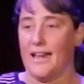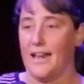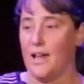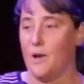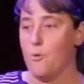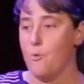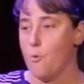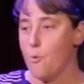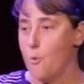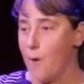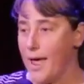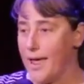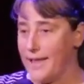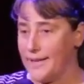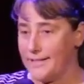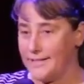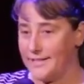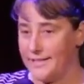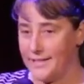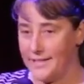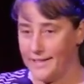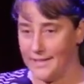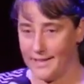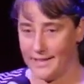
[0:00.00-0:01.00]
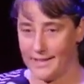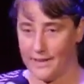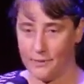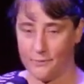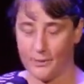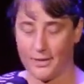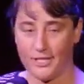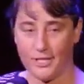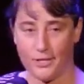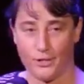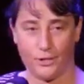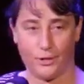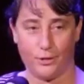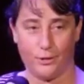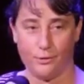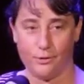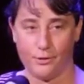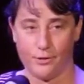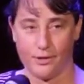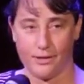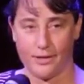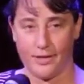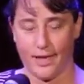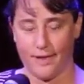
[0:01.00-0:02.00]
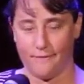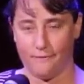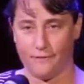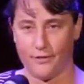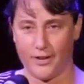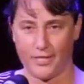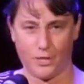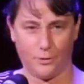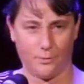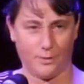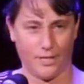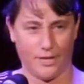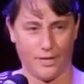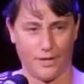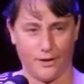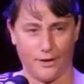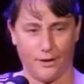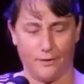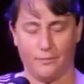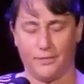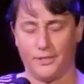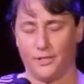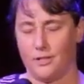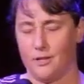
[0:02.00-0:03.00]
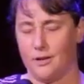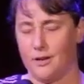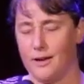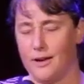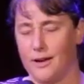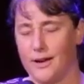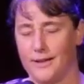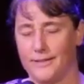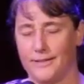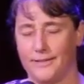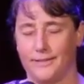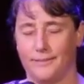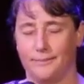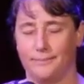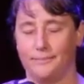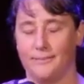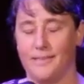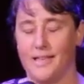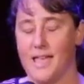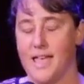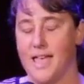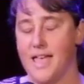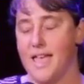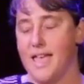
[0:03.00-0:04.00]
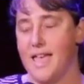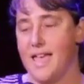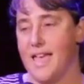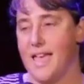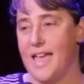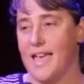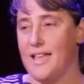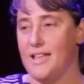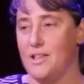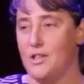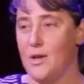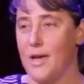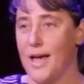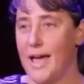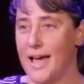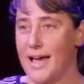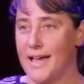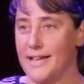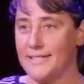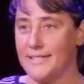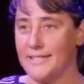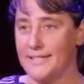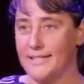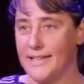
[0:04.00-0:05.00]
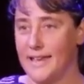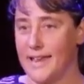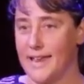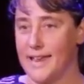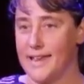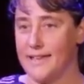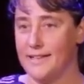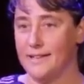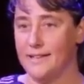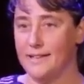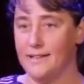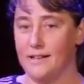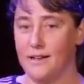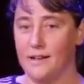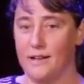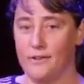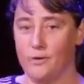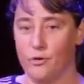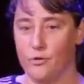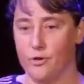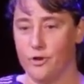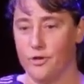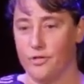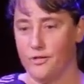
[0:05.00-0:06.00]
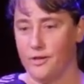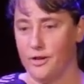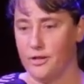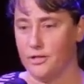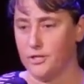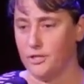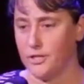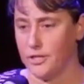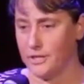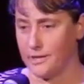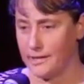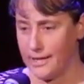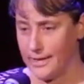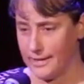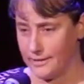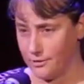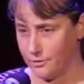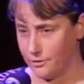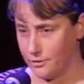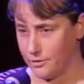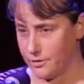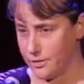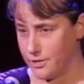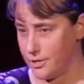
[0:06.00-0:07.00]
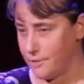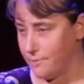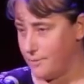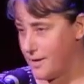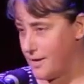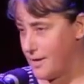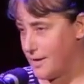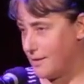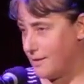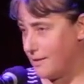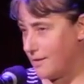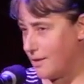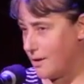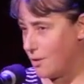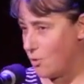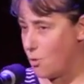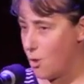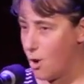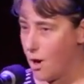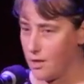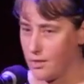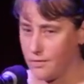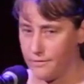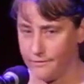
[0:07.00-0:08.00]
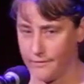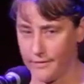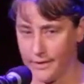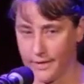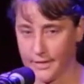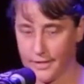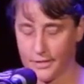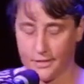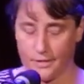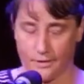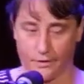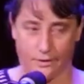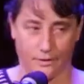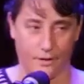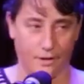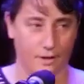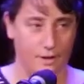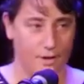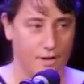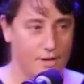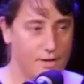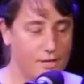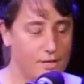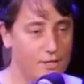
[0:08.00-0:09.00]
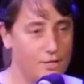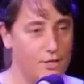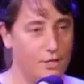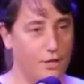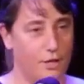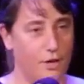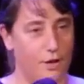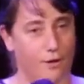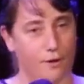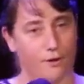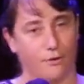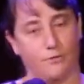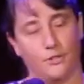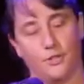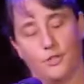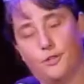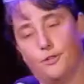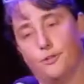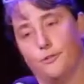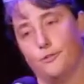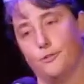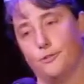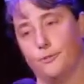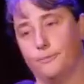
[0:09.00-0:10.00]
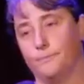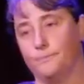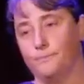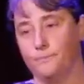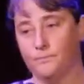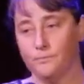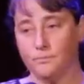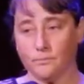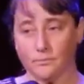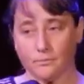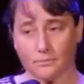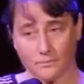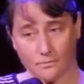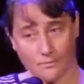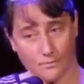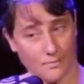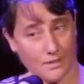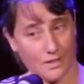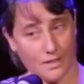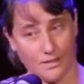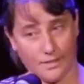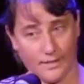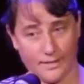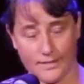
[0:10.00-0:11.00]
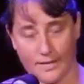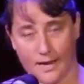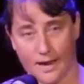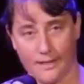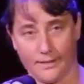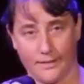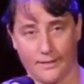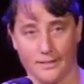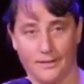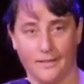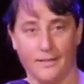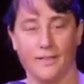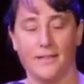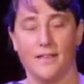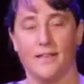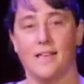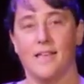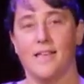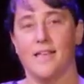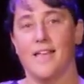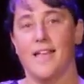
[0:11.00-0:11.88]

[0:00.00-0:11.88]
and I went. I went to school, and freshman year was awesome, and you had to take an ornithology class in order to be qualified to go to this island.